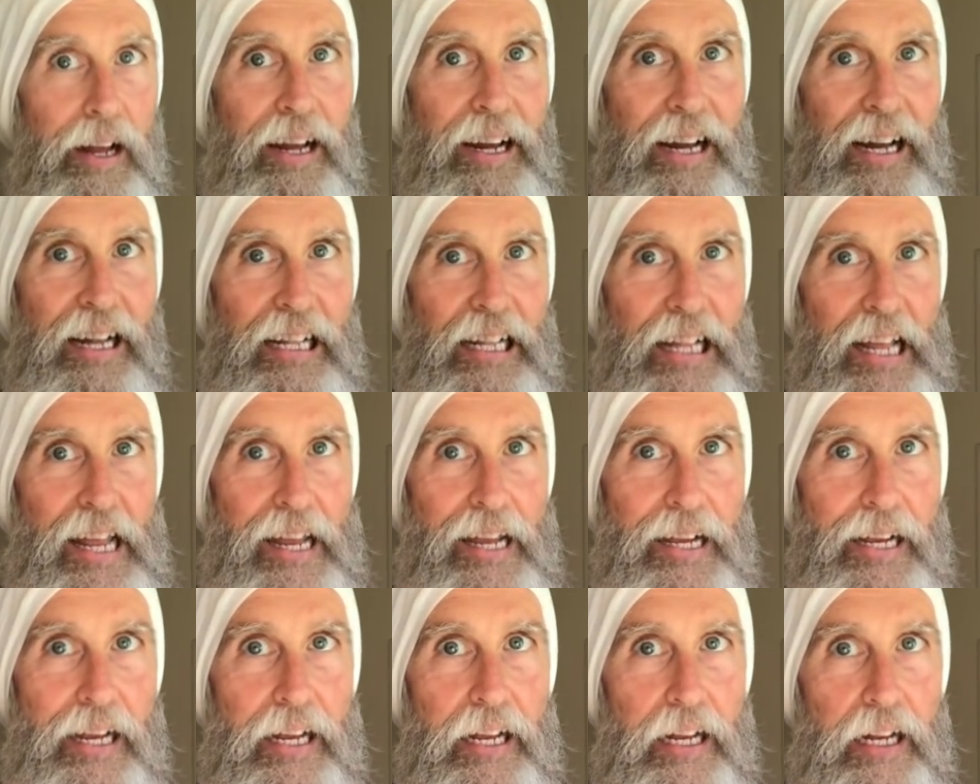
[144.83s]

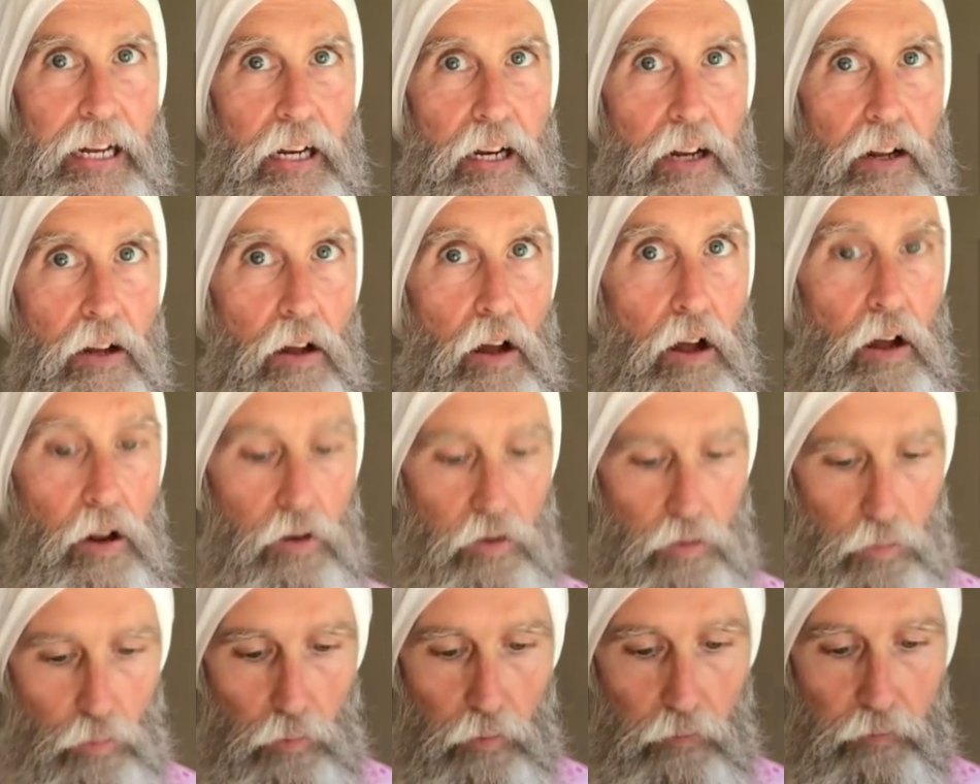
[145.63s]
Clinging
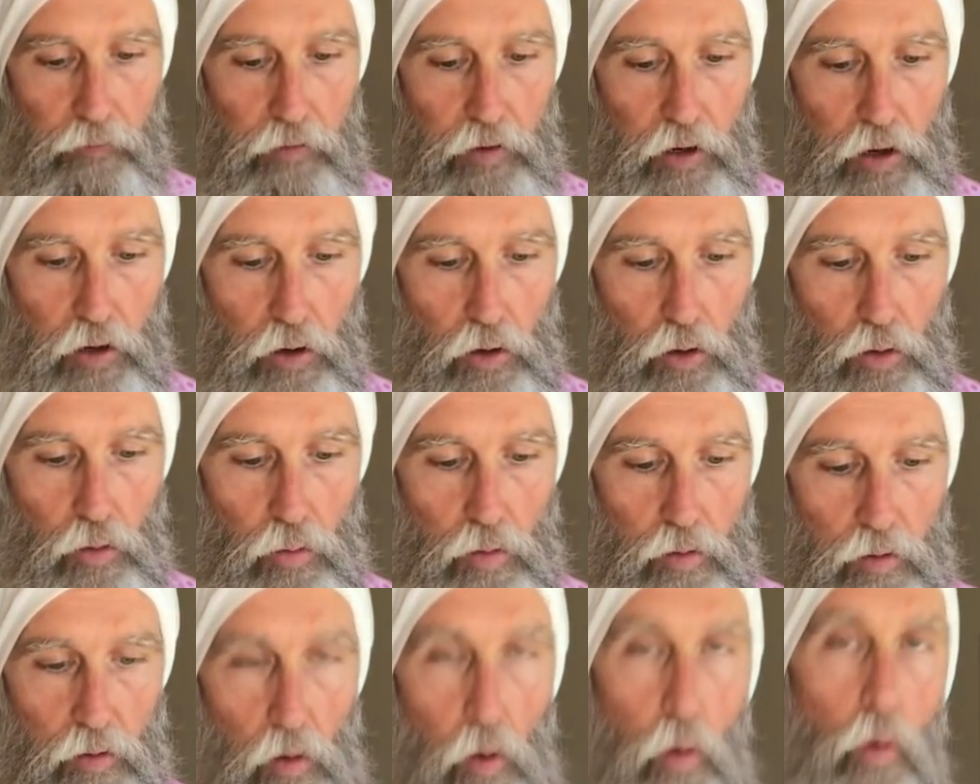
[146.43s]
to a view
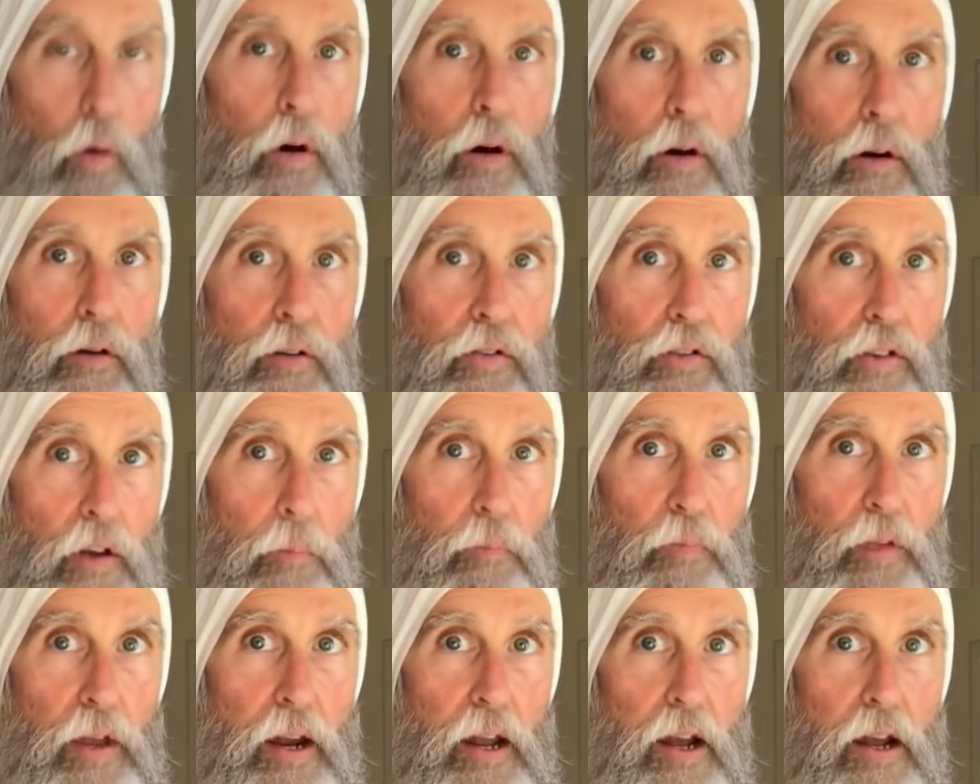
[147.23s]
or
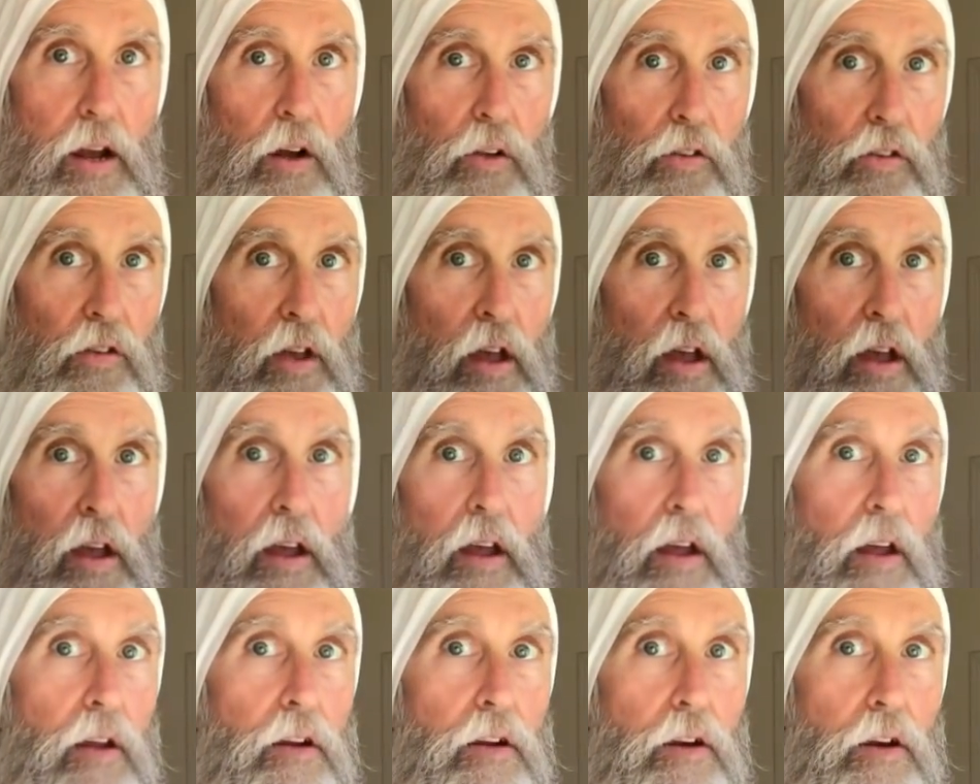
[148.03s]
something else.
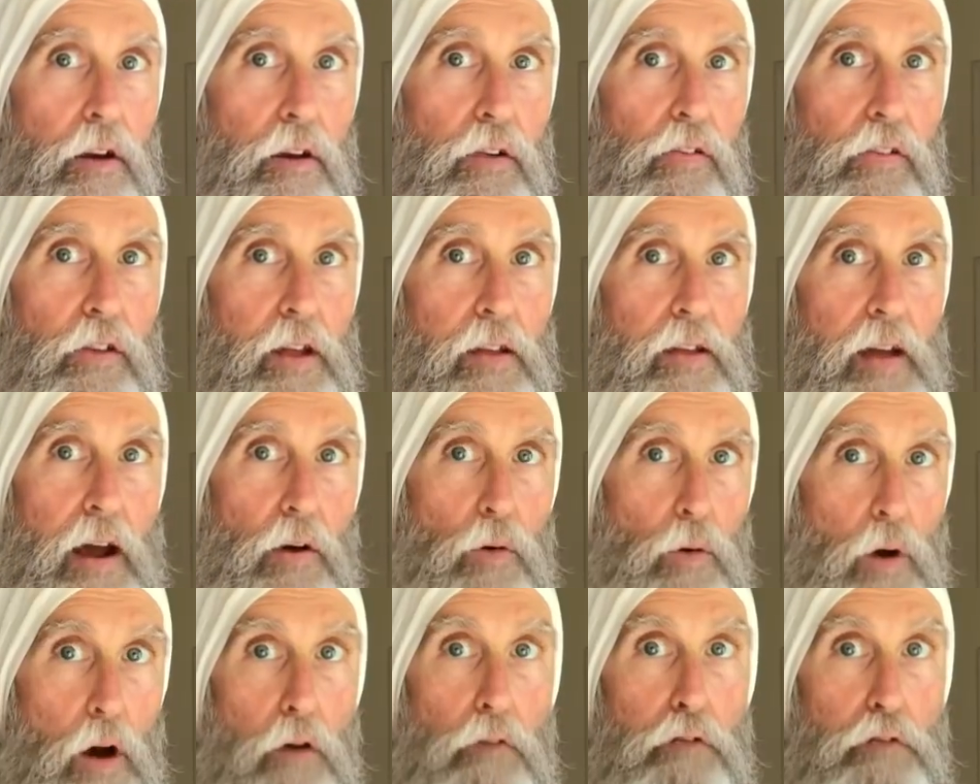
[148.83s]
Do you see
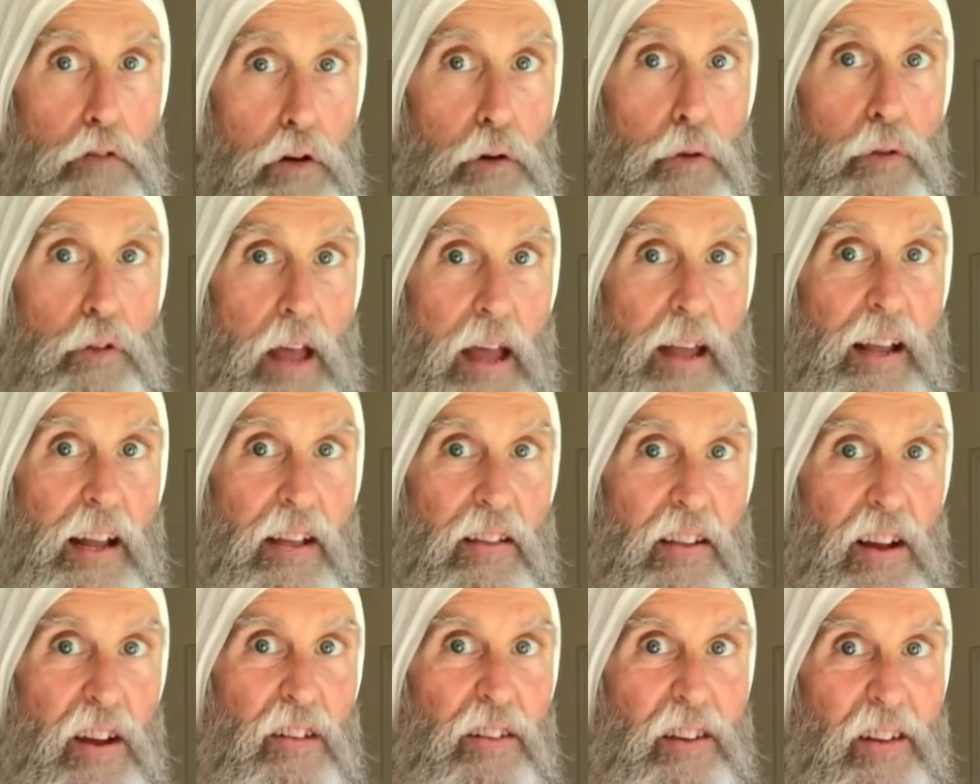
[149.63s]
that raw food thing
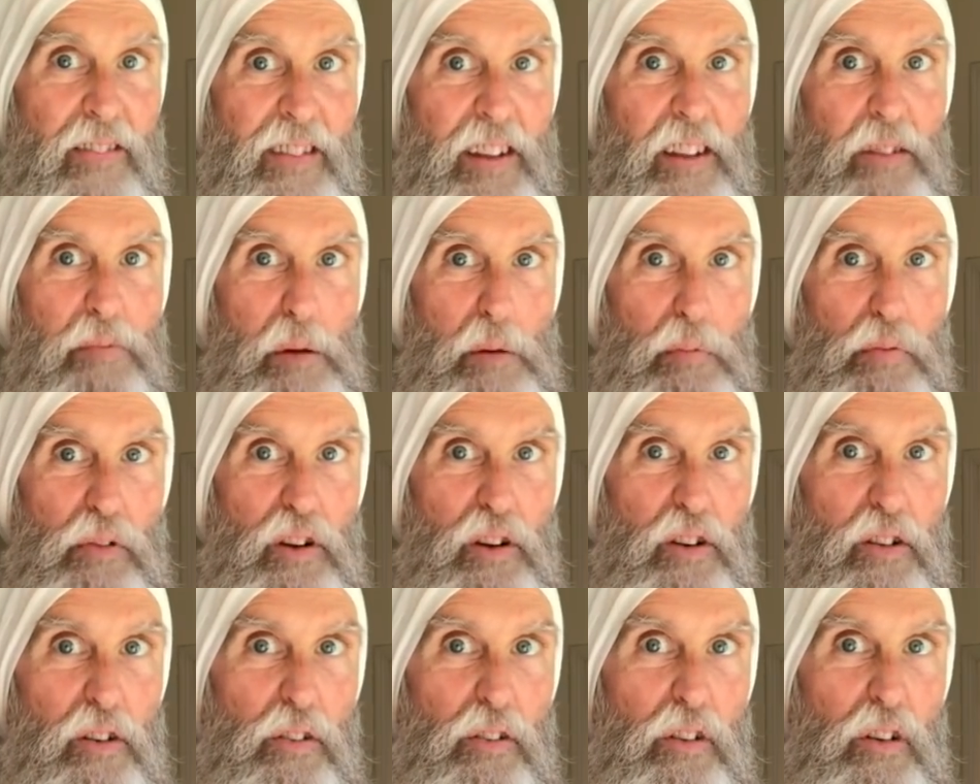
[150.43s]
in there? Some of these people
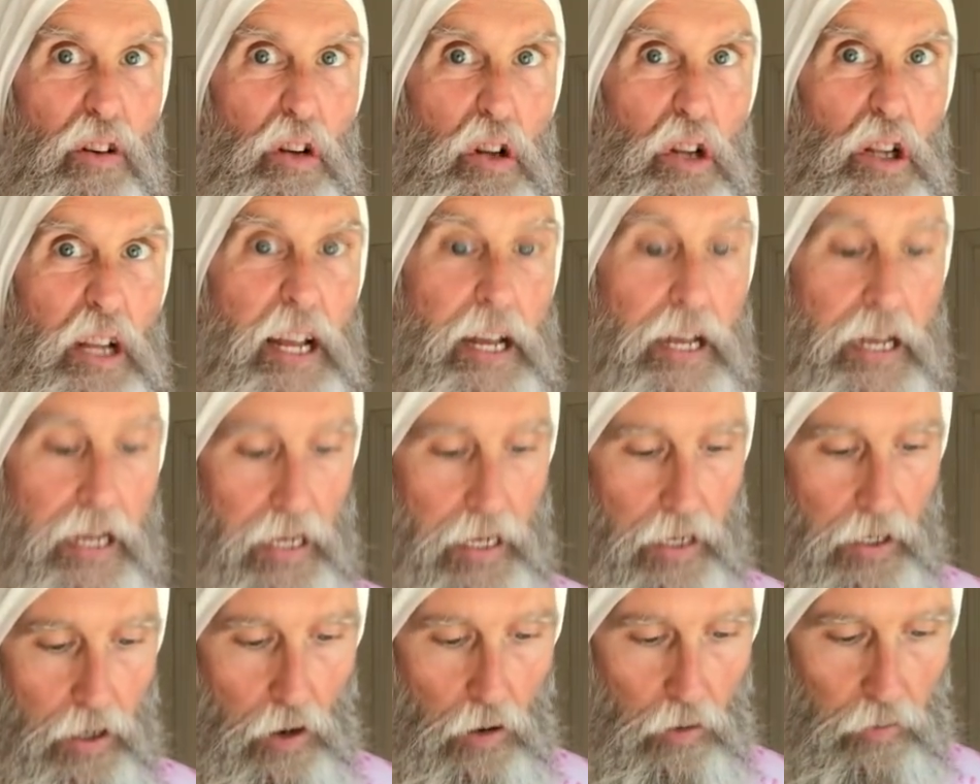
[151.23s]
that are just
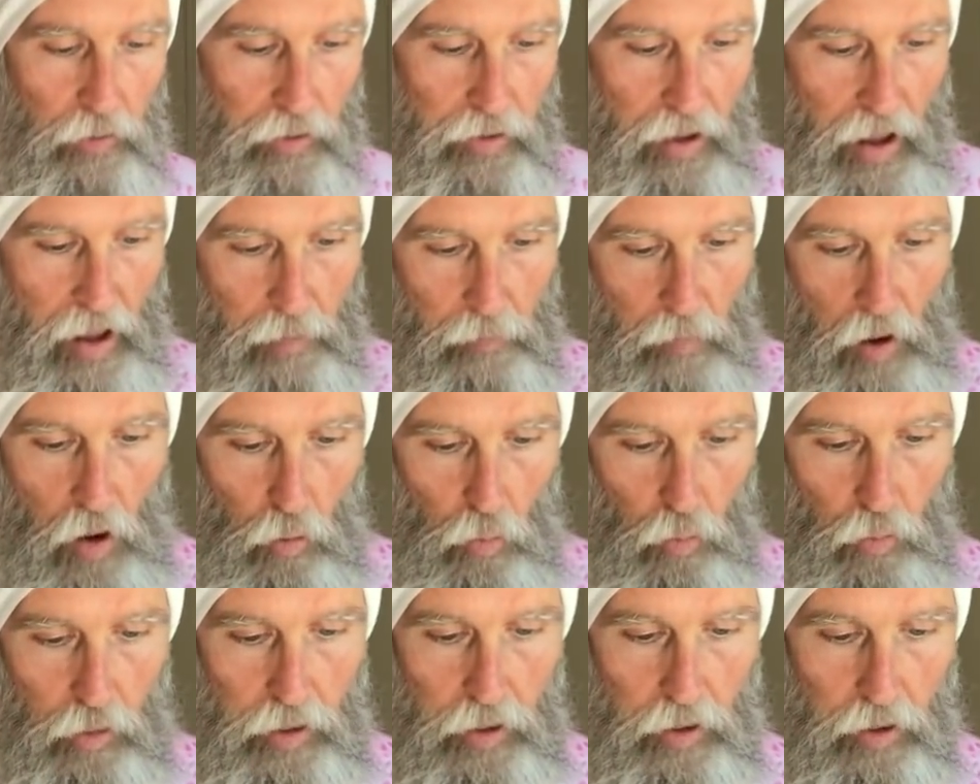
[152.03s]
clinging all the time,
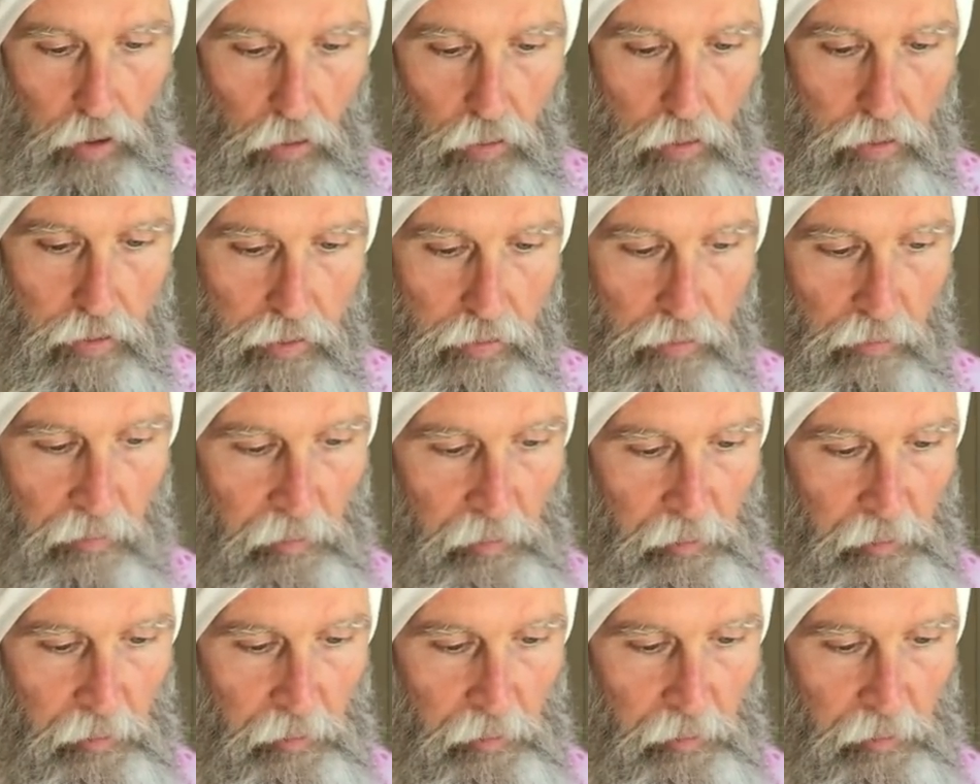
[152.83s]
holding on.